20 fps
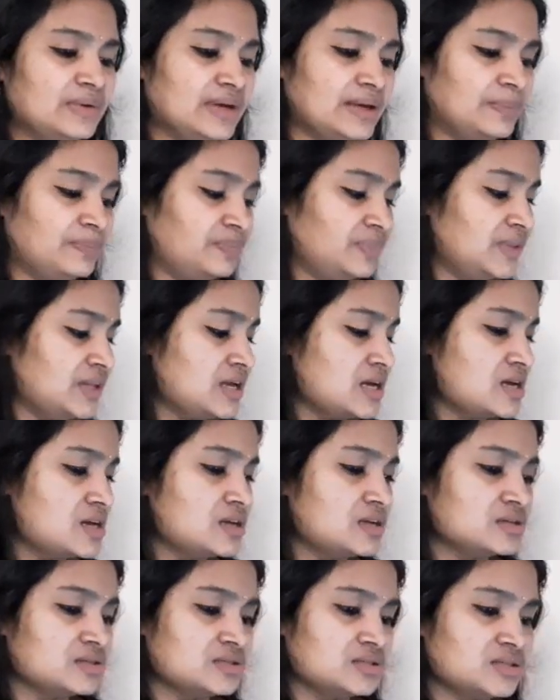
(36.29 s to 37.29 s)
Okay.
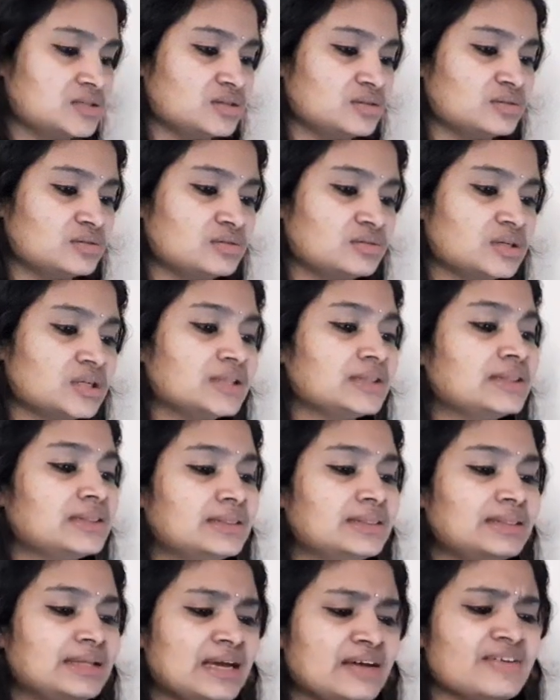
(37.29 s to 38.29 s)
So
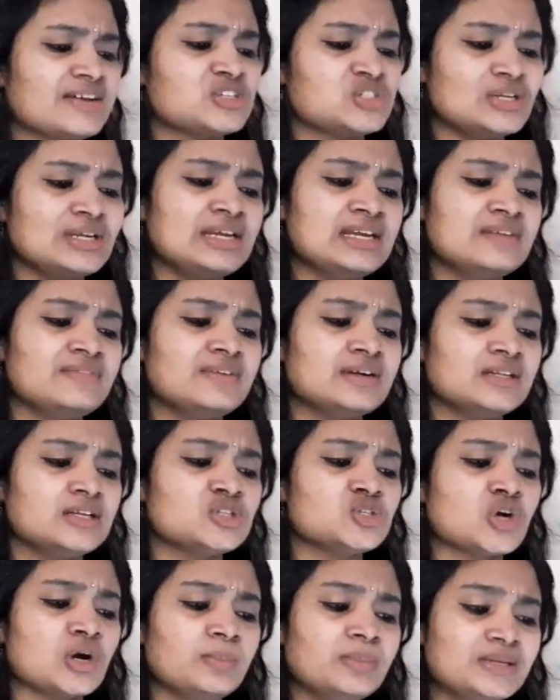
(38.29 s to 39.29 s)
they have actually given the
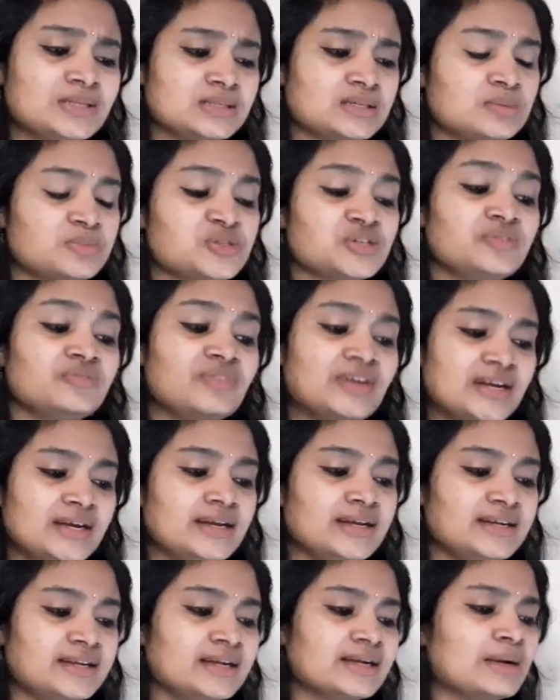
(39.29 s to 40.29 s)
job description in very
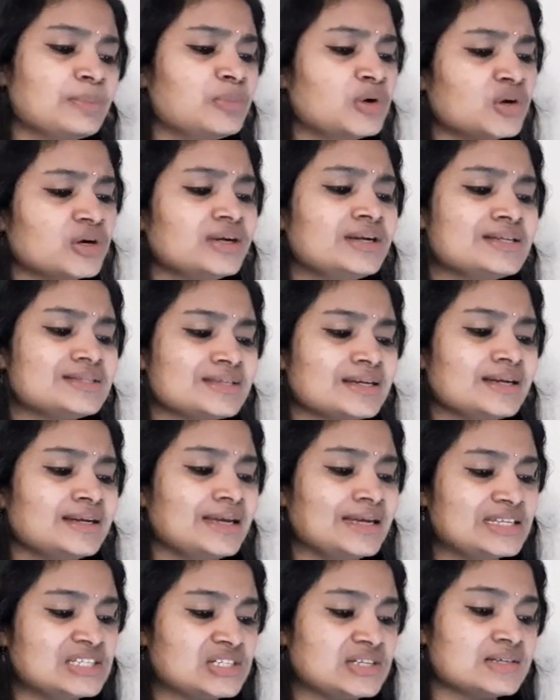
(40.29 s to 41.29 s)
detail. Component design
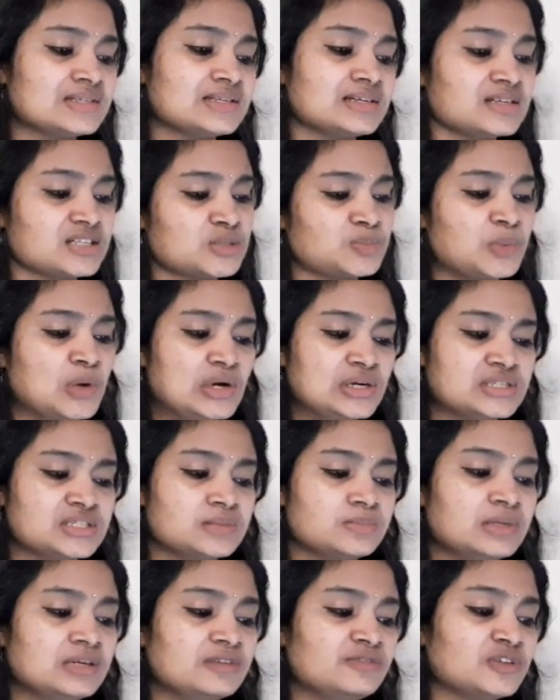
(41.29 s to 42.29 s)
engineers are
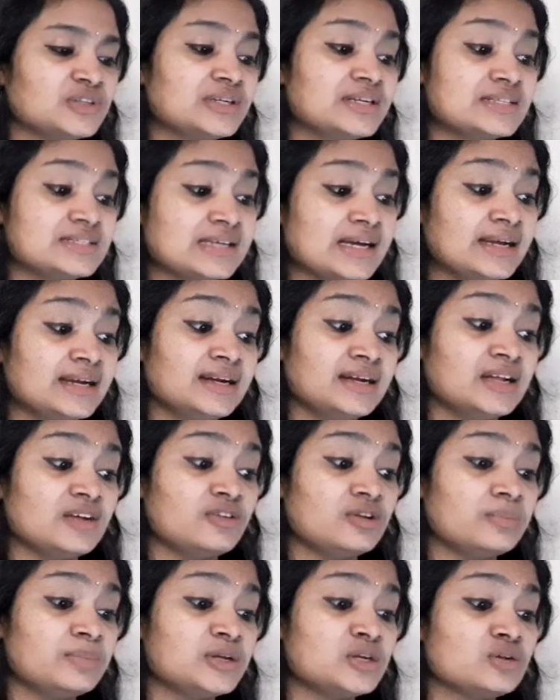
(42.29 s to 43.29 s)
responsible for the design and
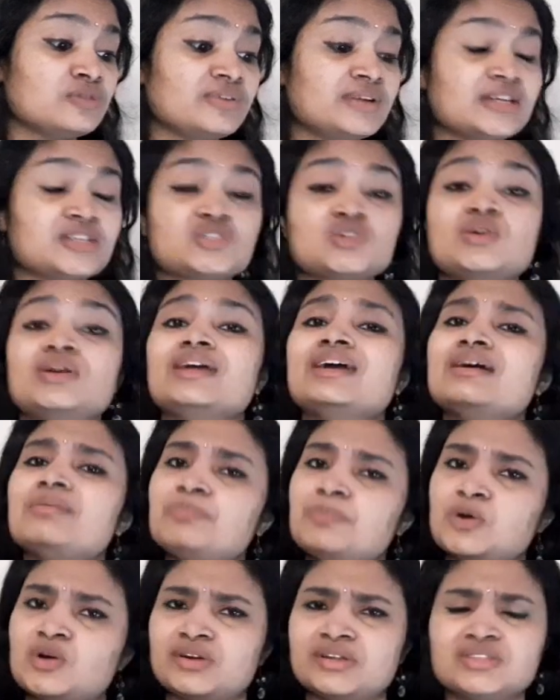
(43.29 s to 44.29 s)
development of electronic
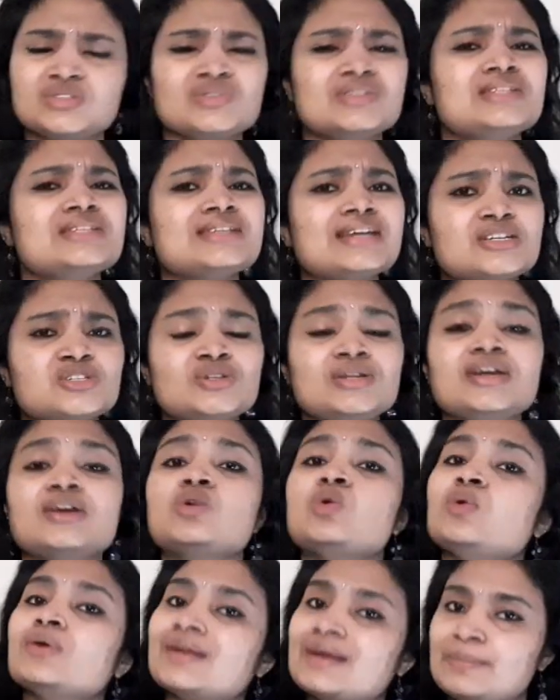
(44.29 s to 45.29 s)
components. So it is actually a
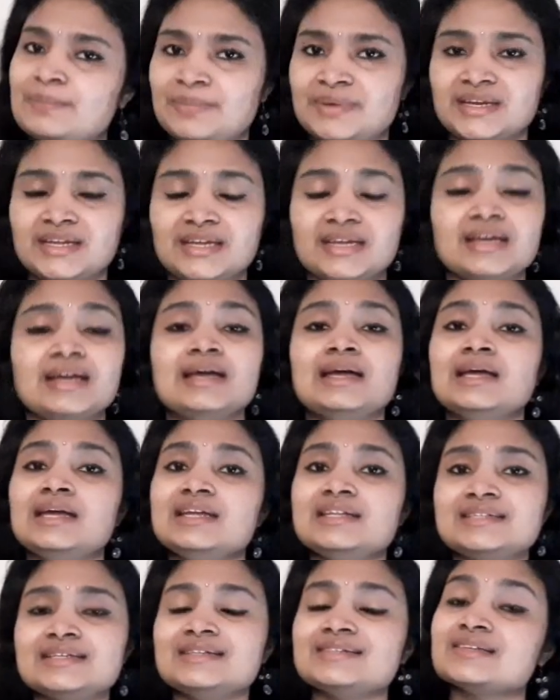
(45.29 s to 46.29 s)
core company.
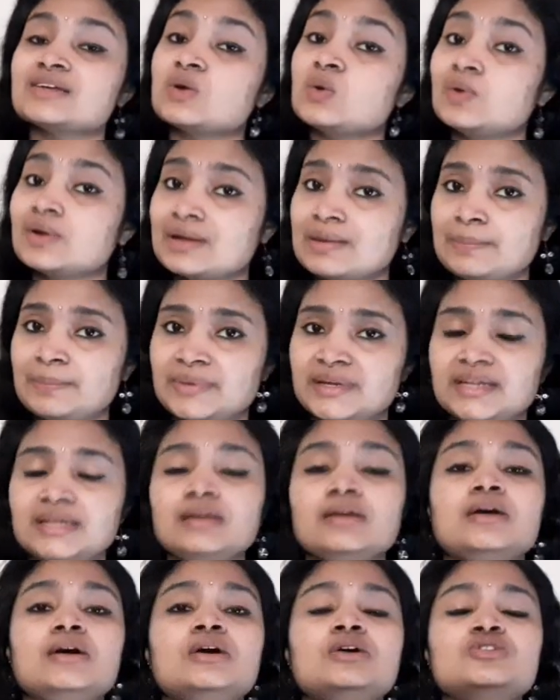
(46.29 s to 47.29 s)
Intel is a core
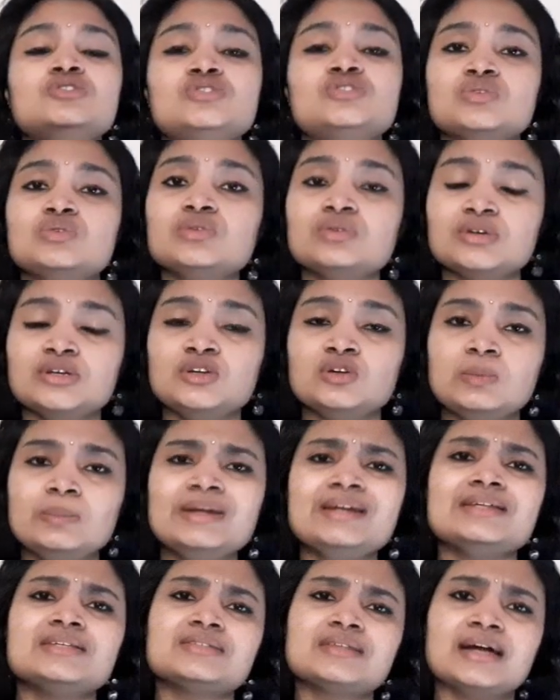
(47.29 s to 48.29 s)
company. So you will
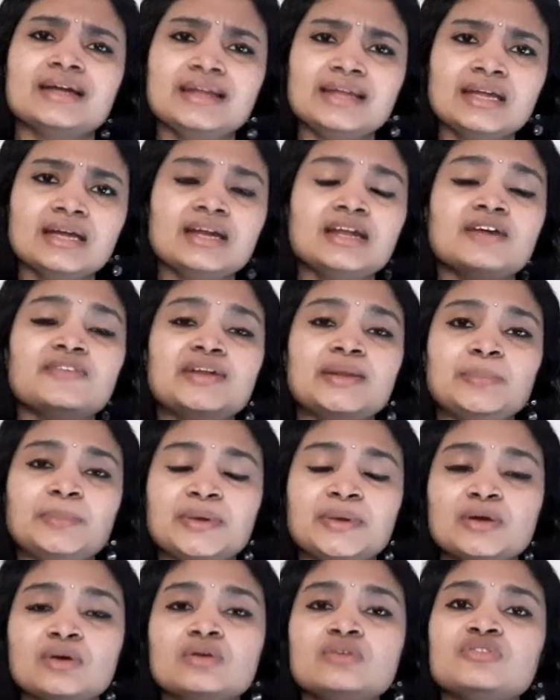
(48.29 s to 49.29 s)
be designing and
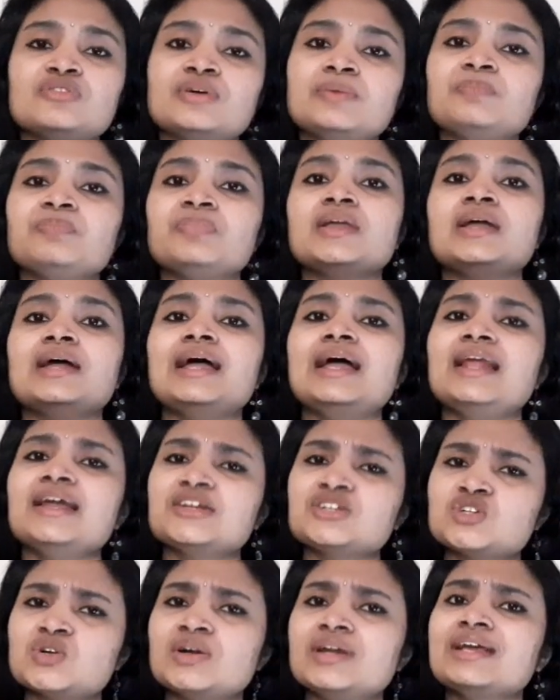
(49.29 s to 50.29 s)
developing of
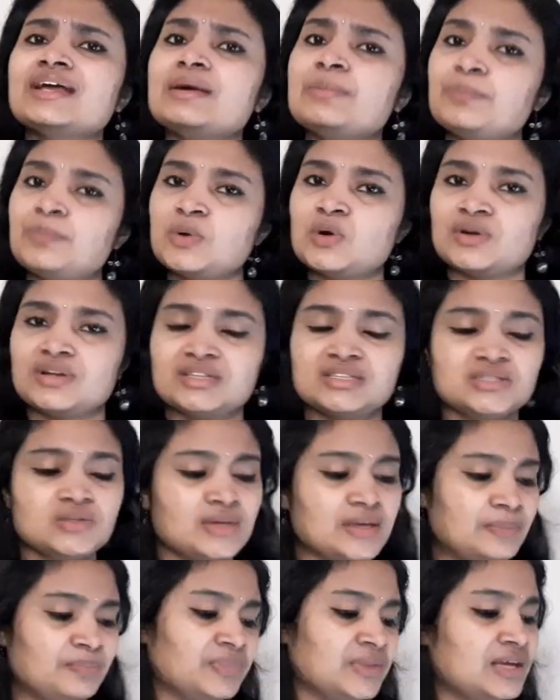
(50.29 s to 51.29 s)
electronic components.
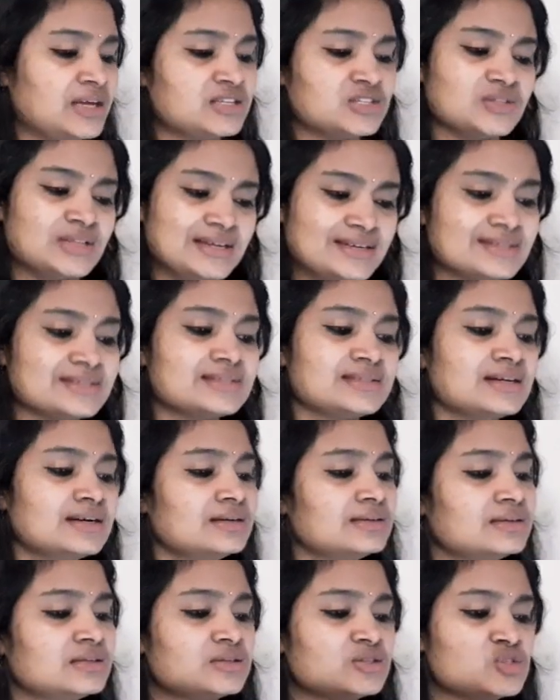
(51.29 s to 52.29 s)
Okay. So that is
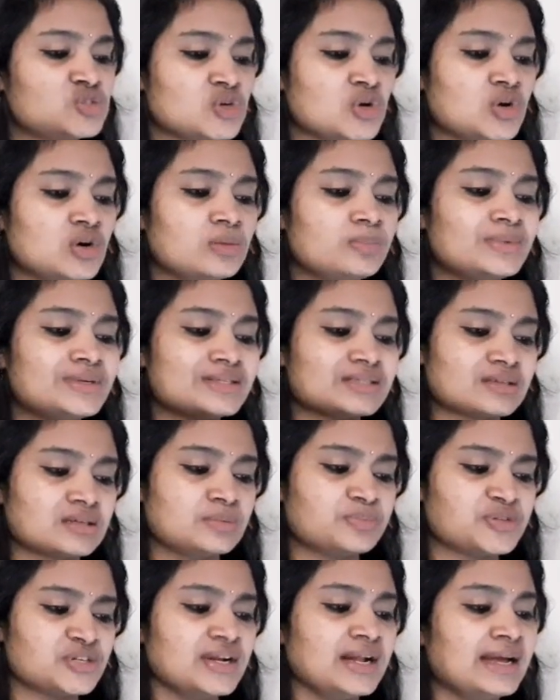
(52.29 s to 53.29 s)
the job
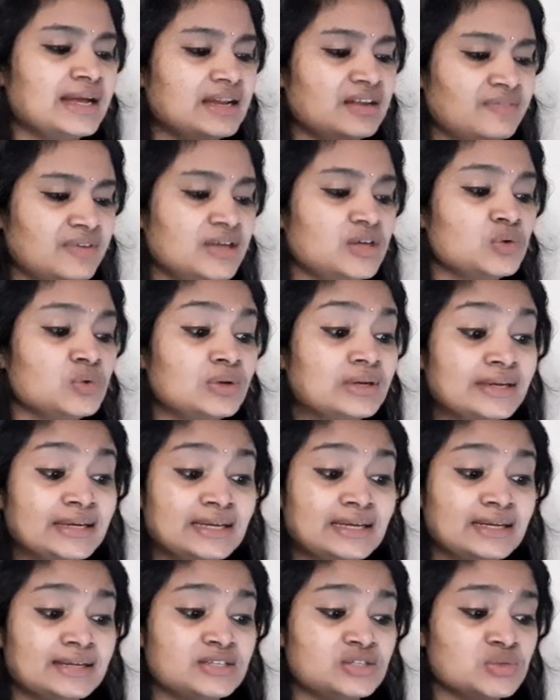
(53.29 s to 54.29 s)
description. Anyway, you will
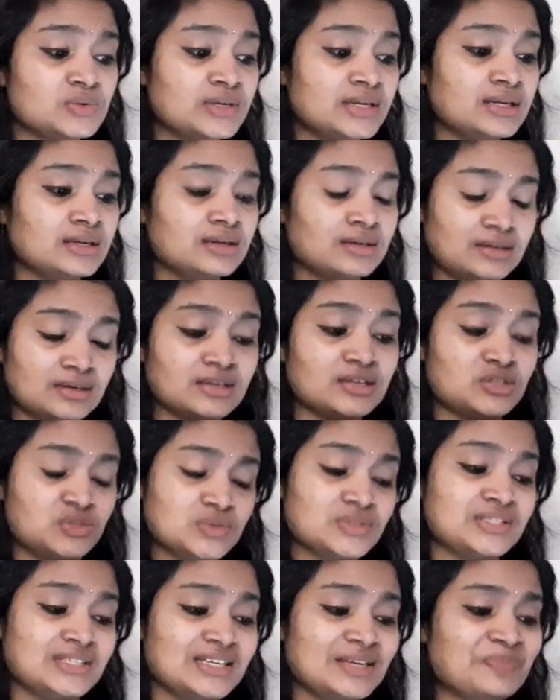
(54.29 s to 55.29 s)
get
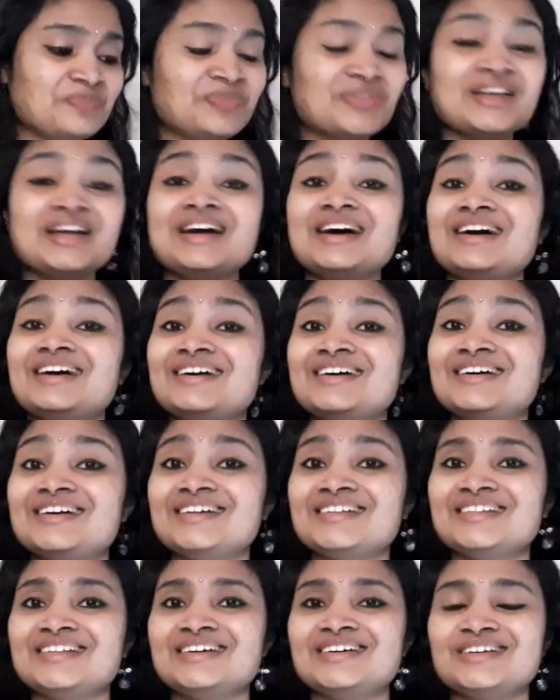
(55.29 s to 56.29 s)
to see
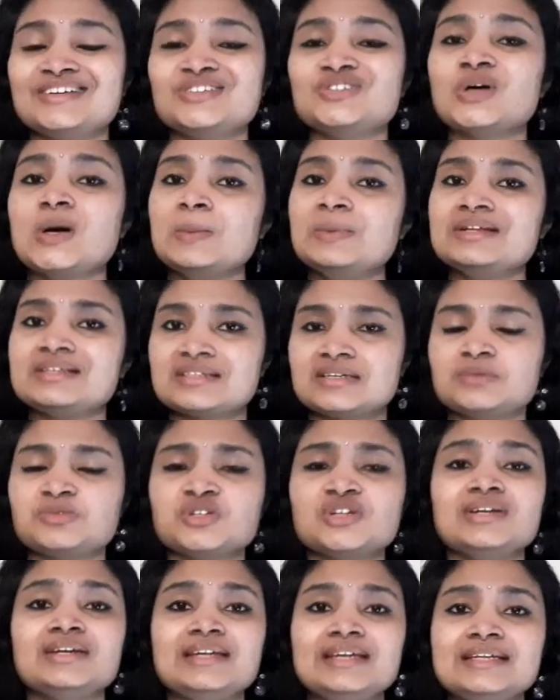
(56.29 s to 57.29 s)
the job
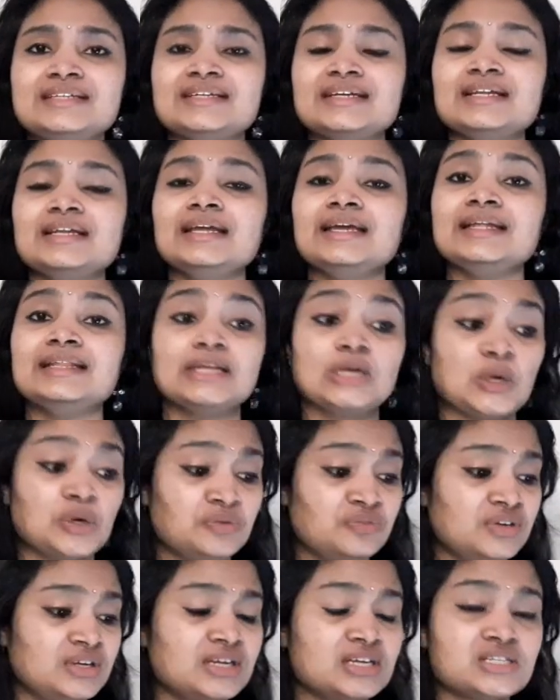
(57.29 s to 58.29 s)
description in detail in the
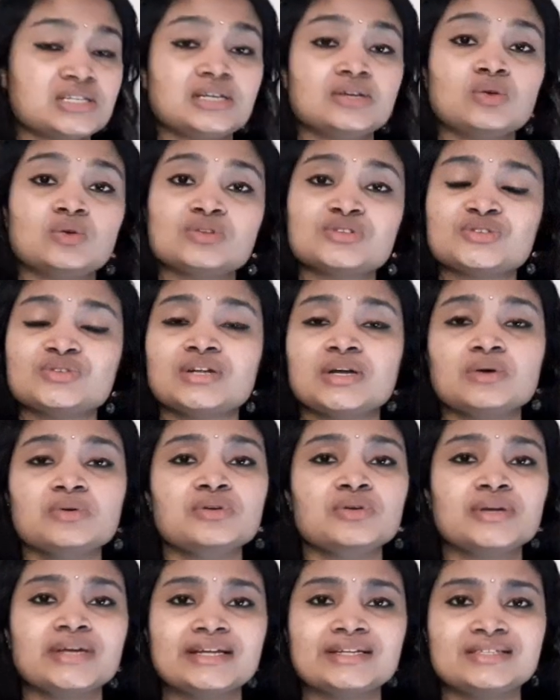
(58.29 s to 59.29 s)
notification, and also now
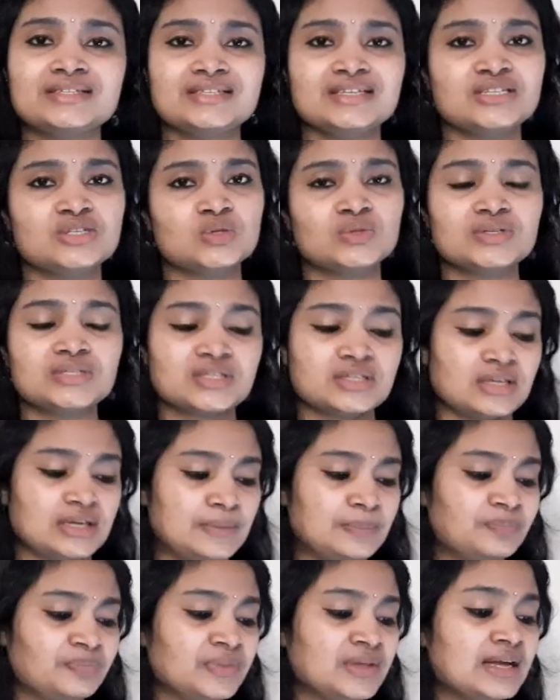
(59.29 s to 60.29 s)
you can see it on the screen.